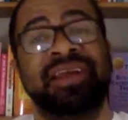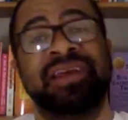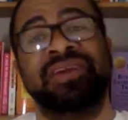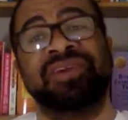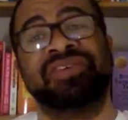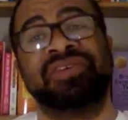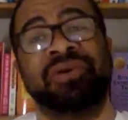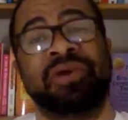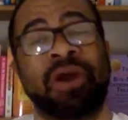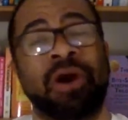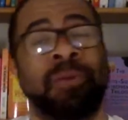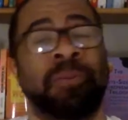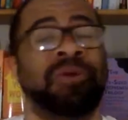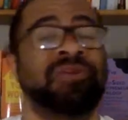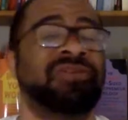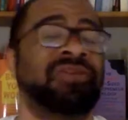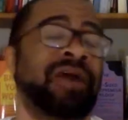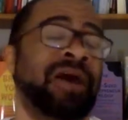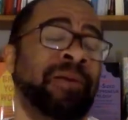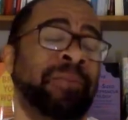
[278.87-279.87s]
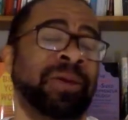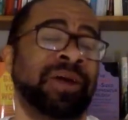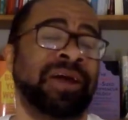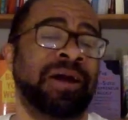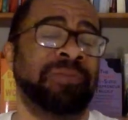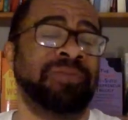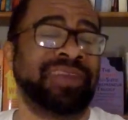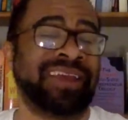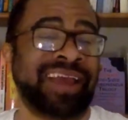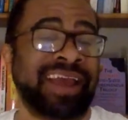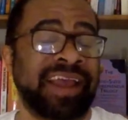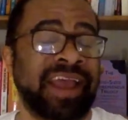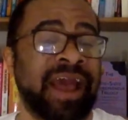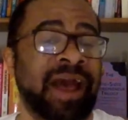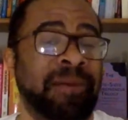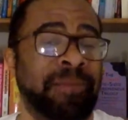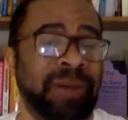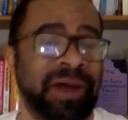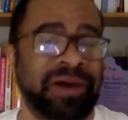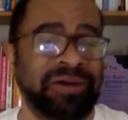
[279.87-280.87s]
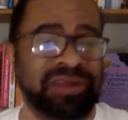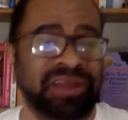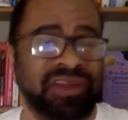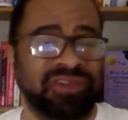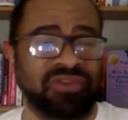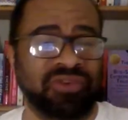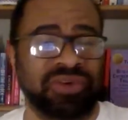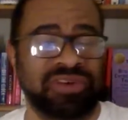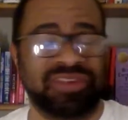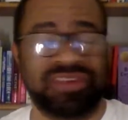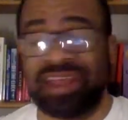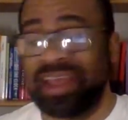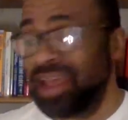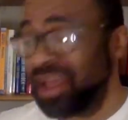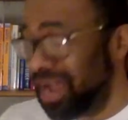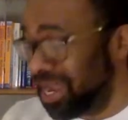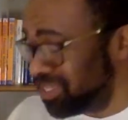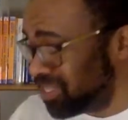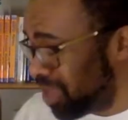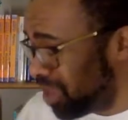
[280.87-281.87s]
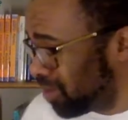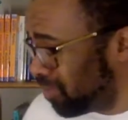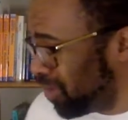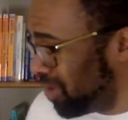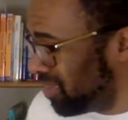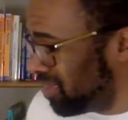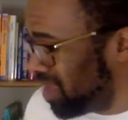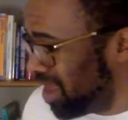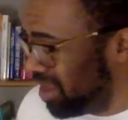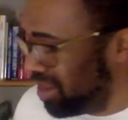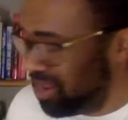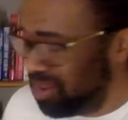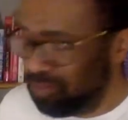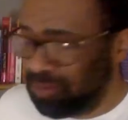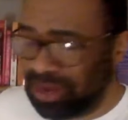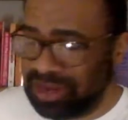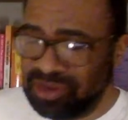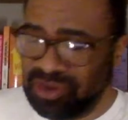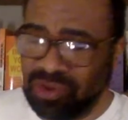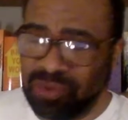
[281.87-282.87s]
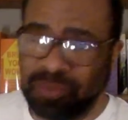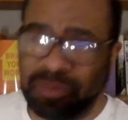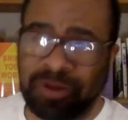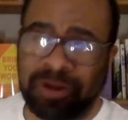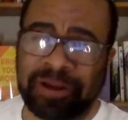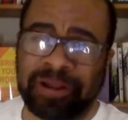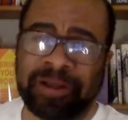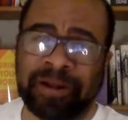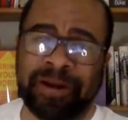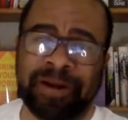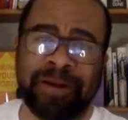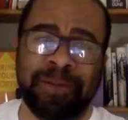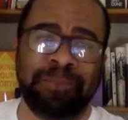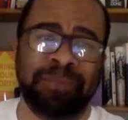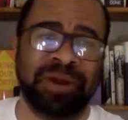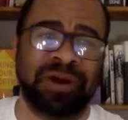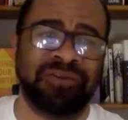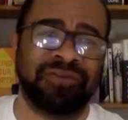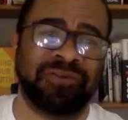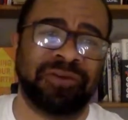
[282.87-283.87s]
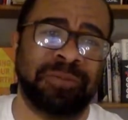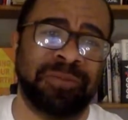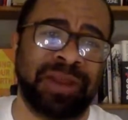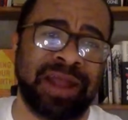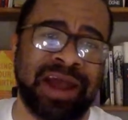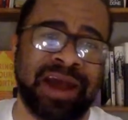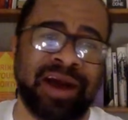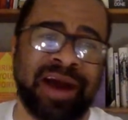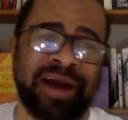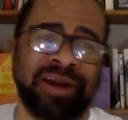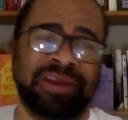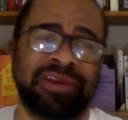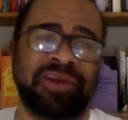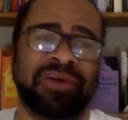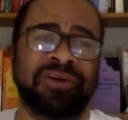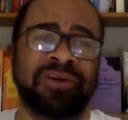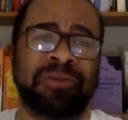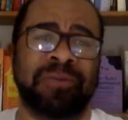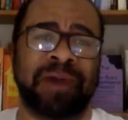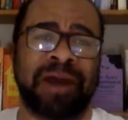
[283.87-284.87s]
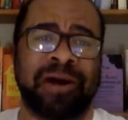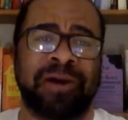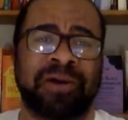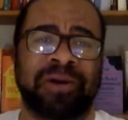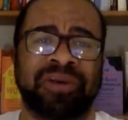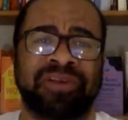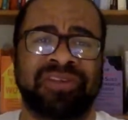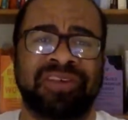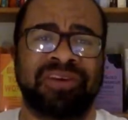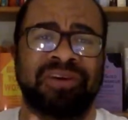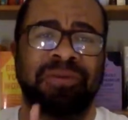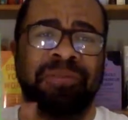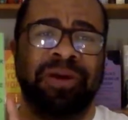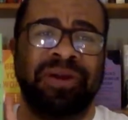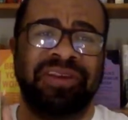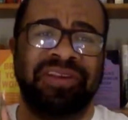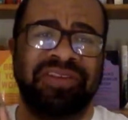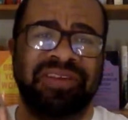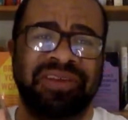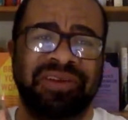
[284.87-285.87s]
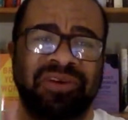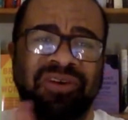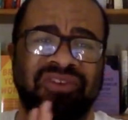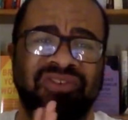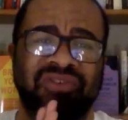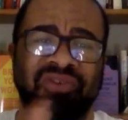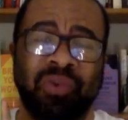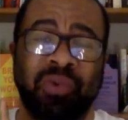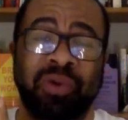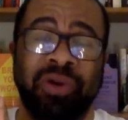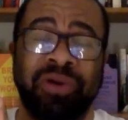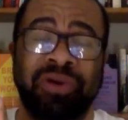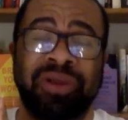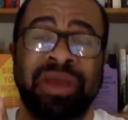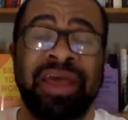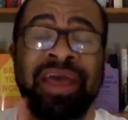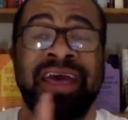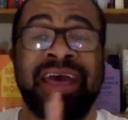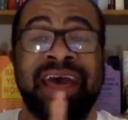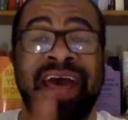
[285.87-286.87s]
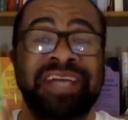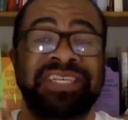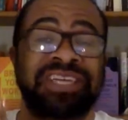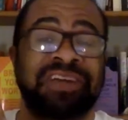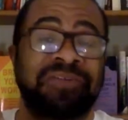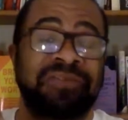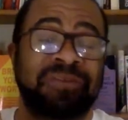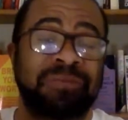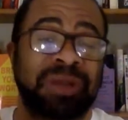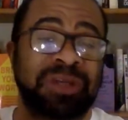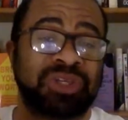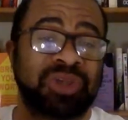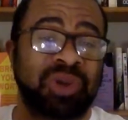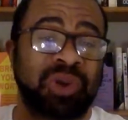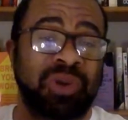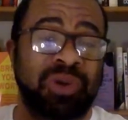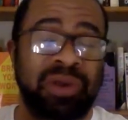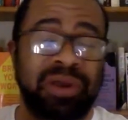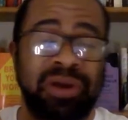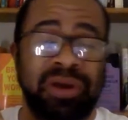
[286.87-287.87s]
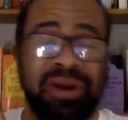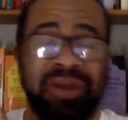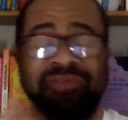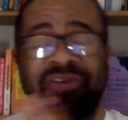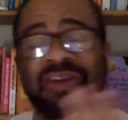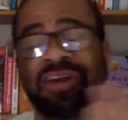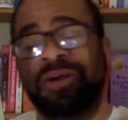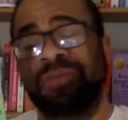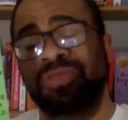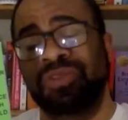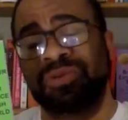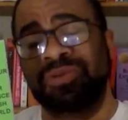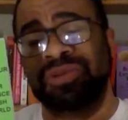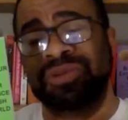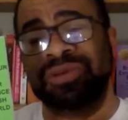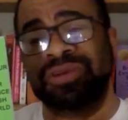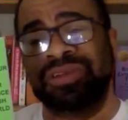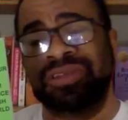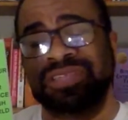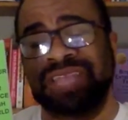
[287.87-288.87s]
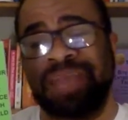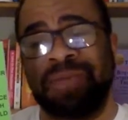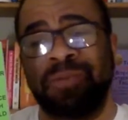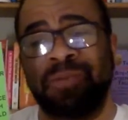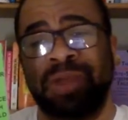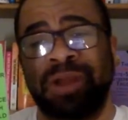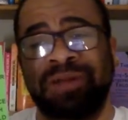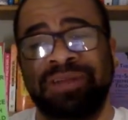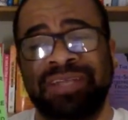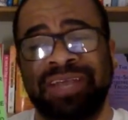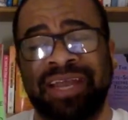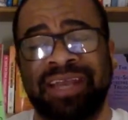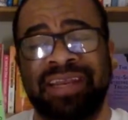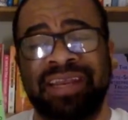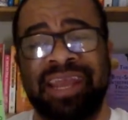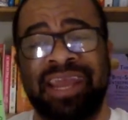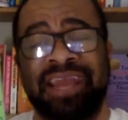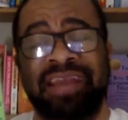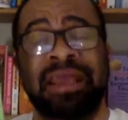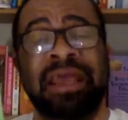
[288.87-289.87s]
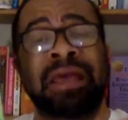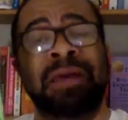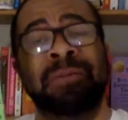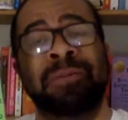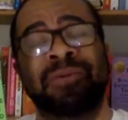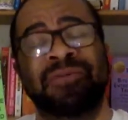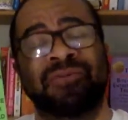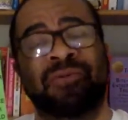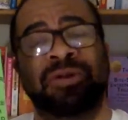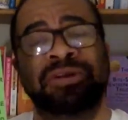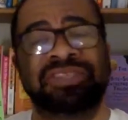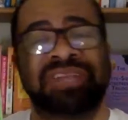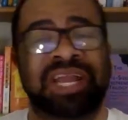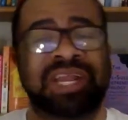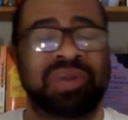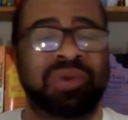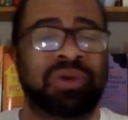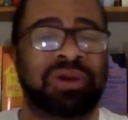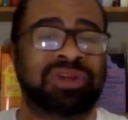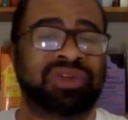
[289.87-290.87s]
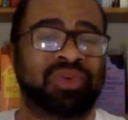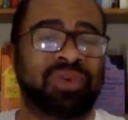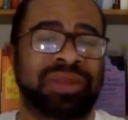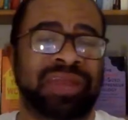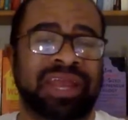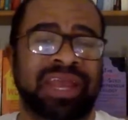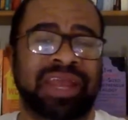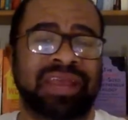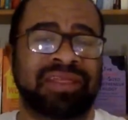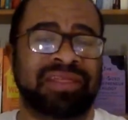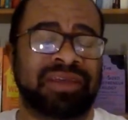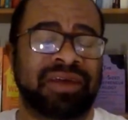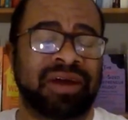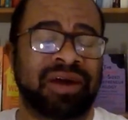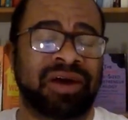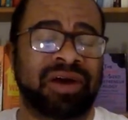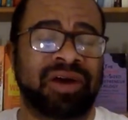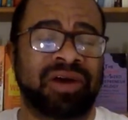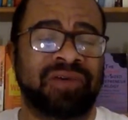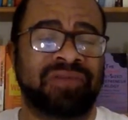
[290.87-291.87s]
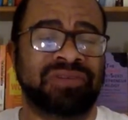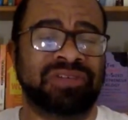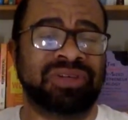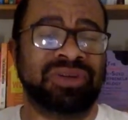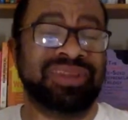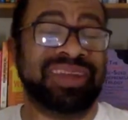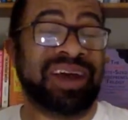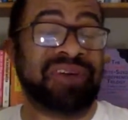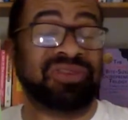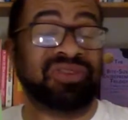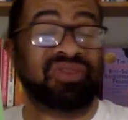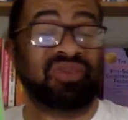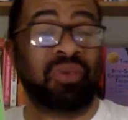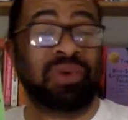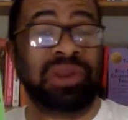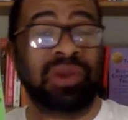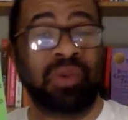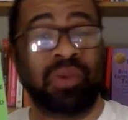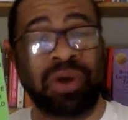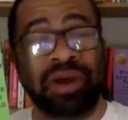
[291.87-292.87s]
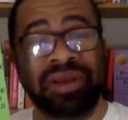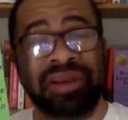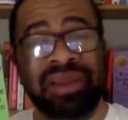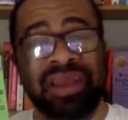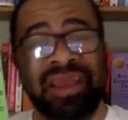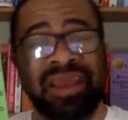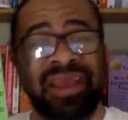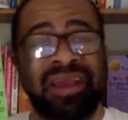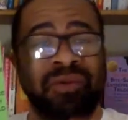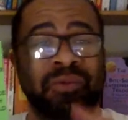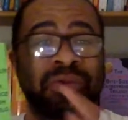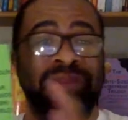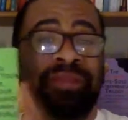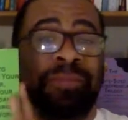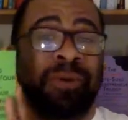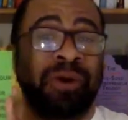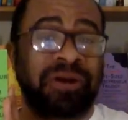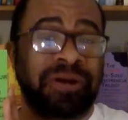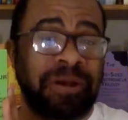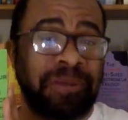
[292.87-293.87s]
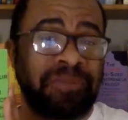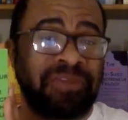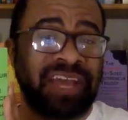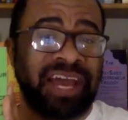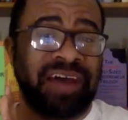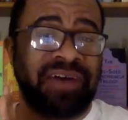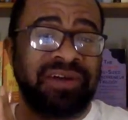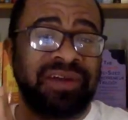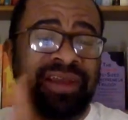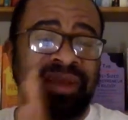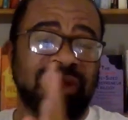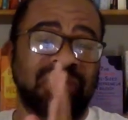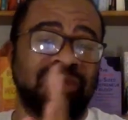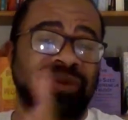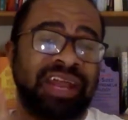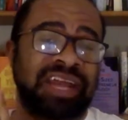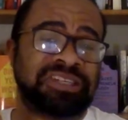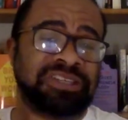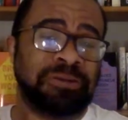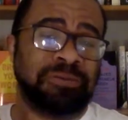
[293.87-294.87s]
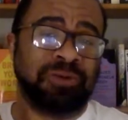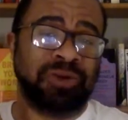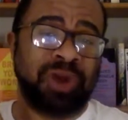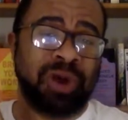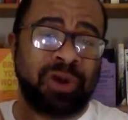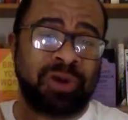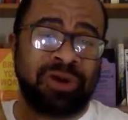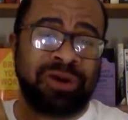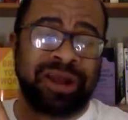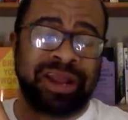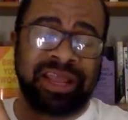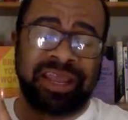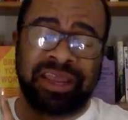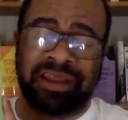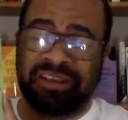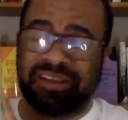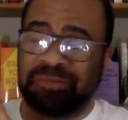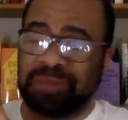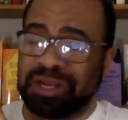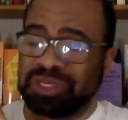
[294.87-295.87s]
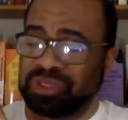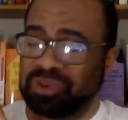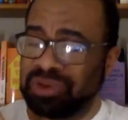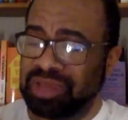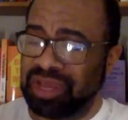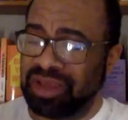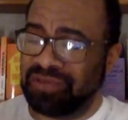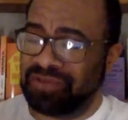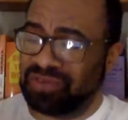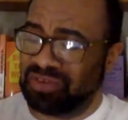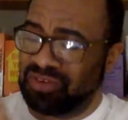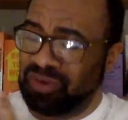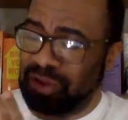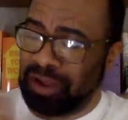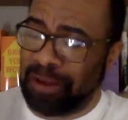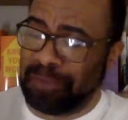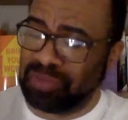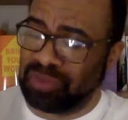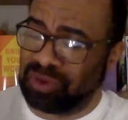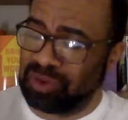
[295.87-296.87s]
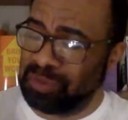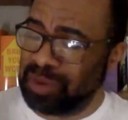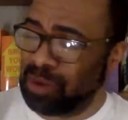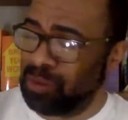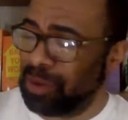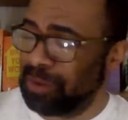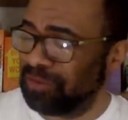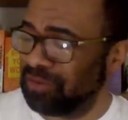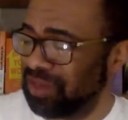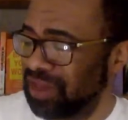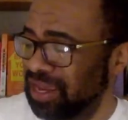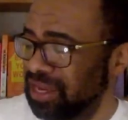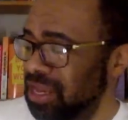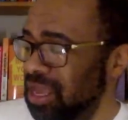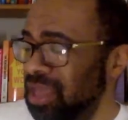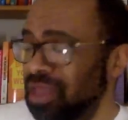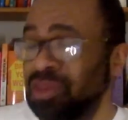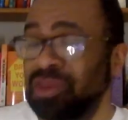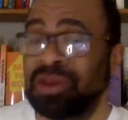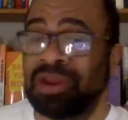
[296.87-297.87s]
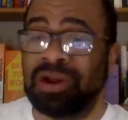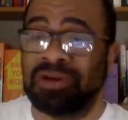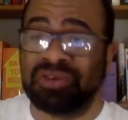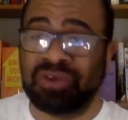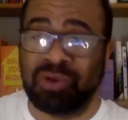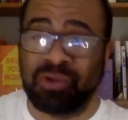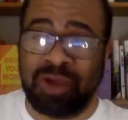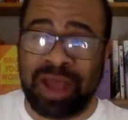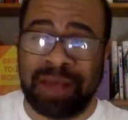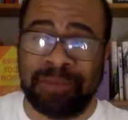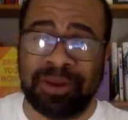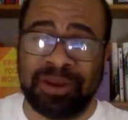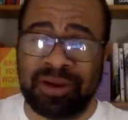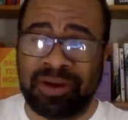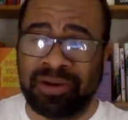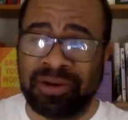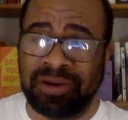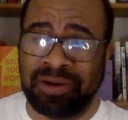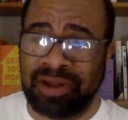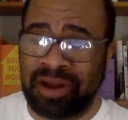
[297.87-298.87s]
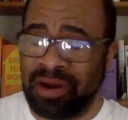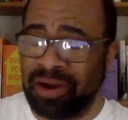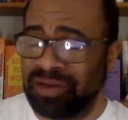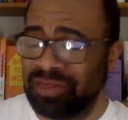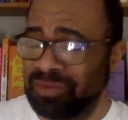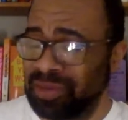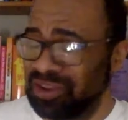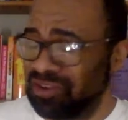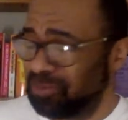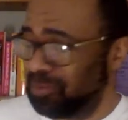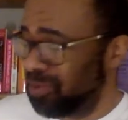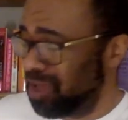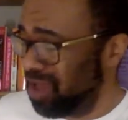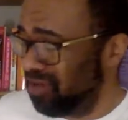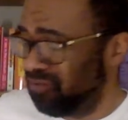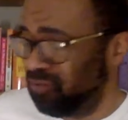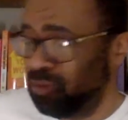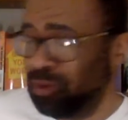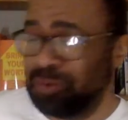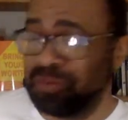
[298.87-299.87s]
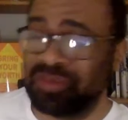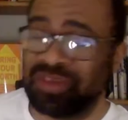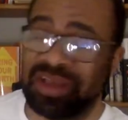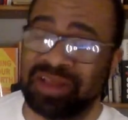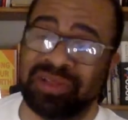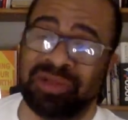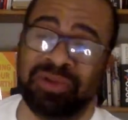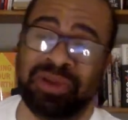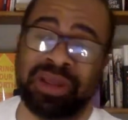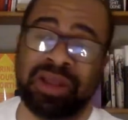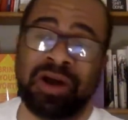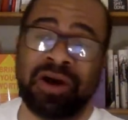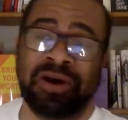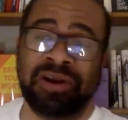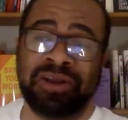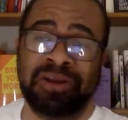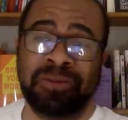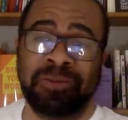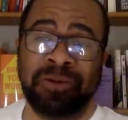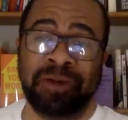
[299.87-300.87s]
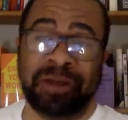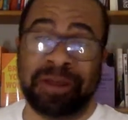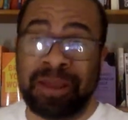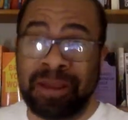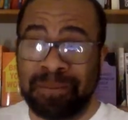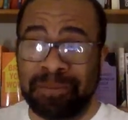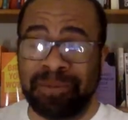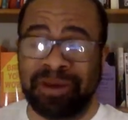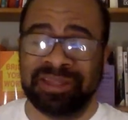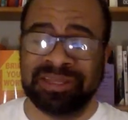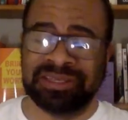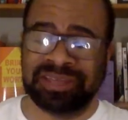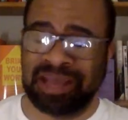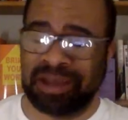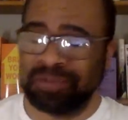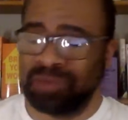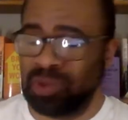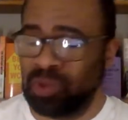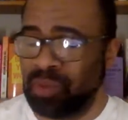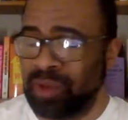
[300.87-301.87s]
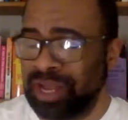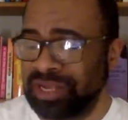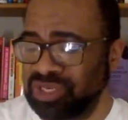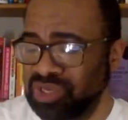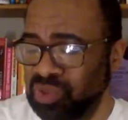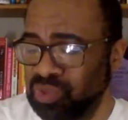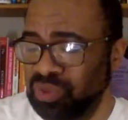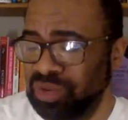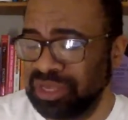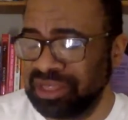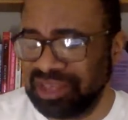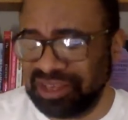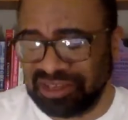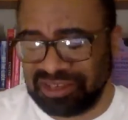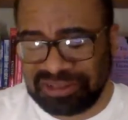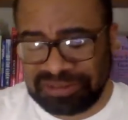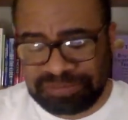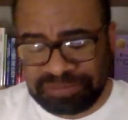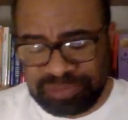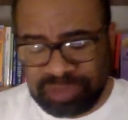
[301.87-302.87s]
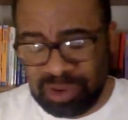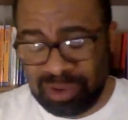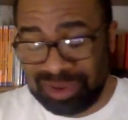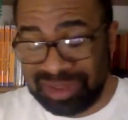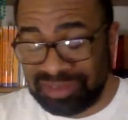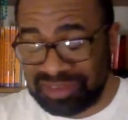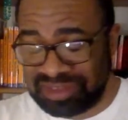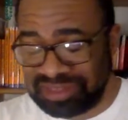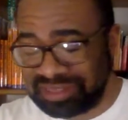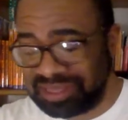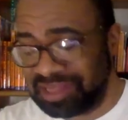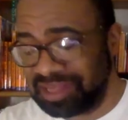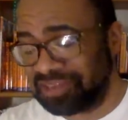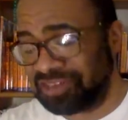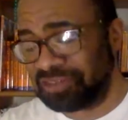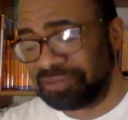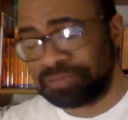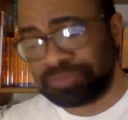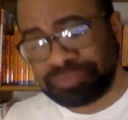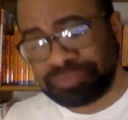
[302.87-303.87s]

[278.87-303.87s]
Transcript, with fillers: So it almost becomes like a compound interest. I talk about that in my new book, uh, Build From Now, How to Know Your Power, See Your Abundance, and Nourish the World. I actually have a special going on if you come through to damon brown dot net before January twenty-eighth of two thousand twenty-one. When the book comes out, you can actually pre-order it and get a special gift. So come through to my website. You can also grab it on all the major platforms, including audiobook, by the time you watch or read this or listen to this.